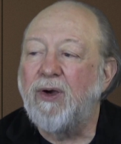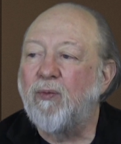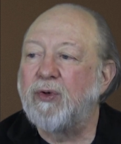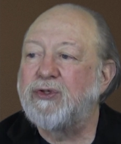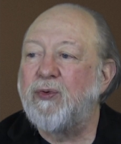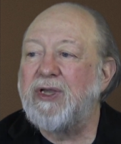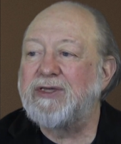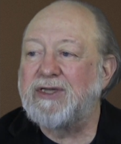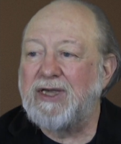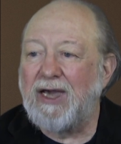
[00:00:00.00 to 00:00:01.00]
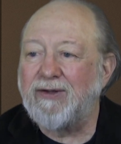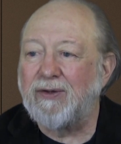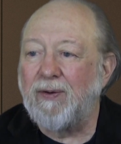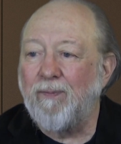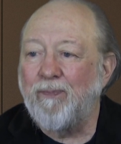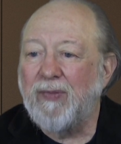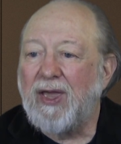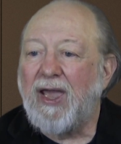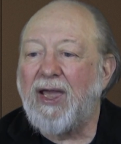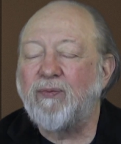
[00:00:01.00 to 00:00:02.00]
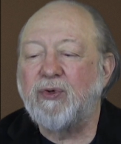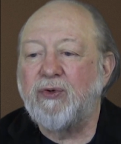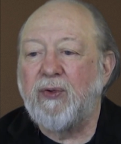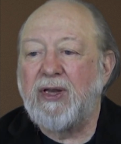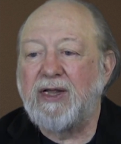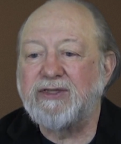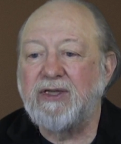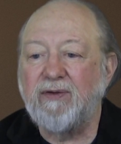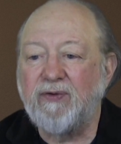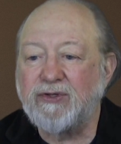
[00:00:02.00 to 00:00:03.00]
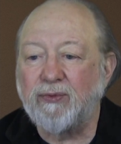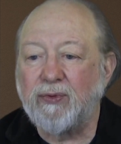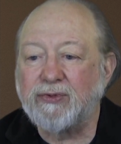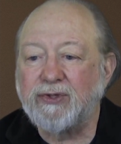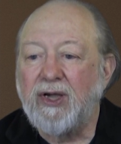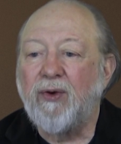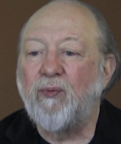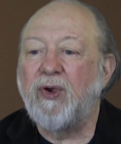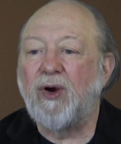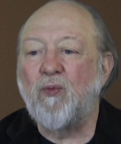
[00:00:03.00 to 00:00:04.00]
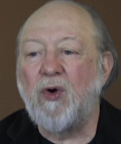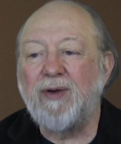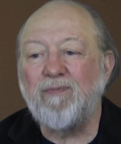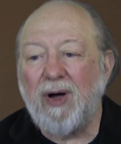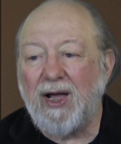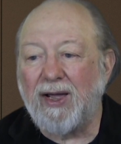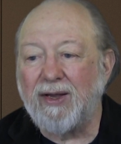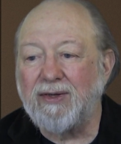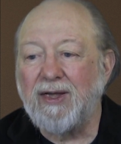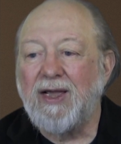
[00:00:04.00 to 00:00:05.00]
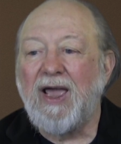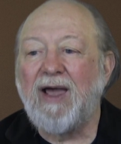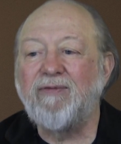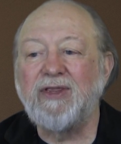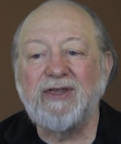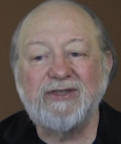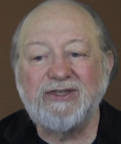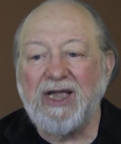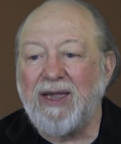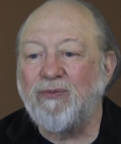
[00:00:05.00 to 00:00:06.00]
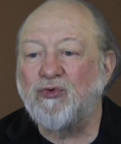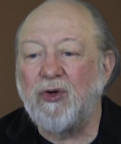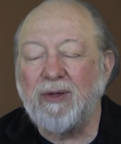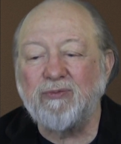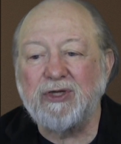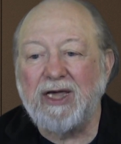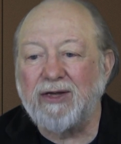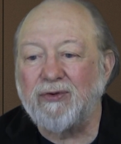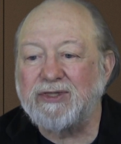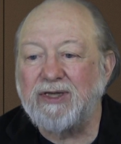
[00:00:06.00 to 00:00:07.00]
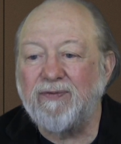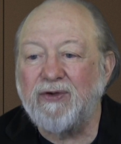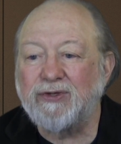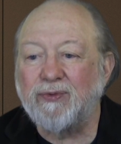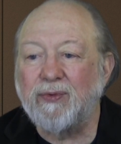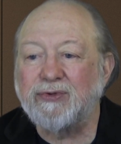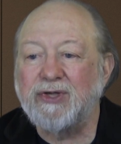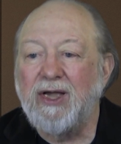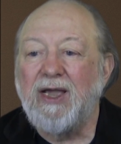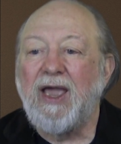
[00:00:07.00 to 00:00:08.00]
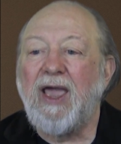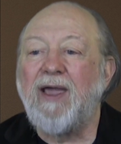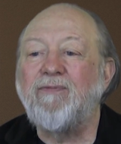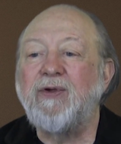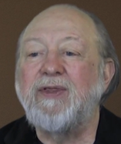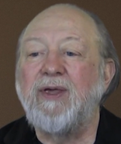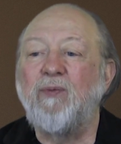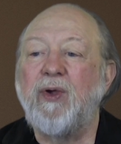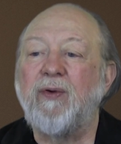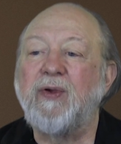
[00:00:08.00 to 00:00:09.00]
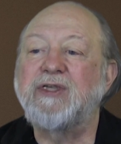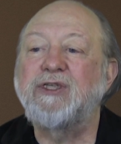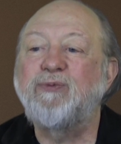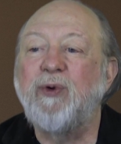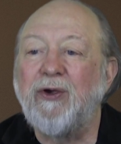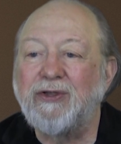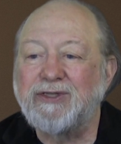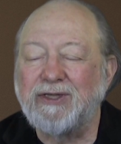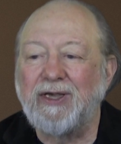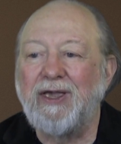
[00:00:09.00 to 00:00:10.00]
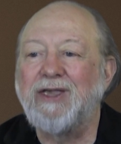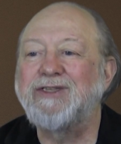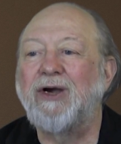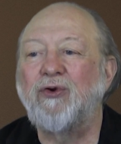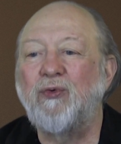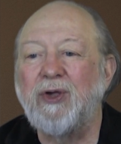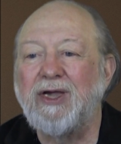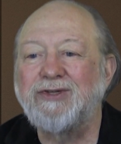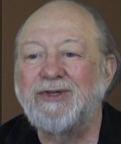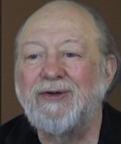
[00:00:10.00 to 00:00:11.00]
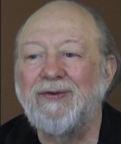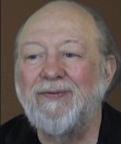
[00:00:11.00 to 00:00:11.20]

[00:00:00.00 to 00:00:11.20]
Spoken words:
We're doing it together, and we're doing it as individuals. We are one mind, having the same dream together as individuals. Everything we are experiencing is our creation.